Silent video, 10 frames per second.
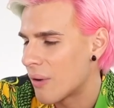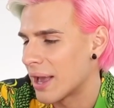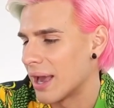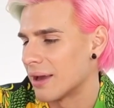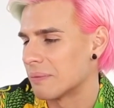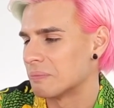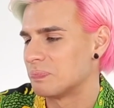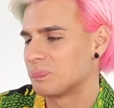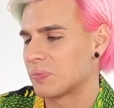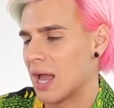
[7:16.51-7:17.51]
Okay.
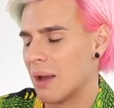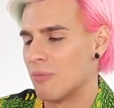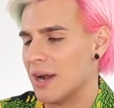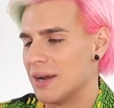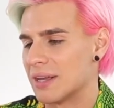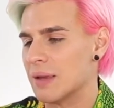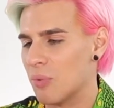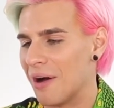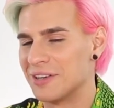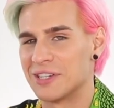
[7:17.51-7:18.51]
I'm ready to
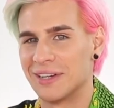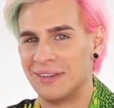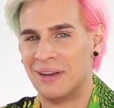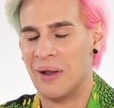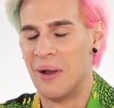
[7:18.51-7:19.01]
keep watching.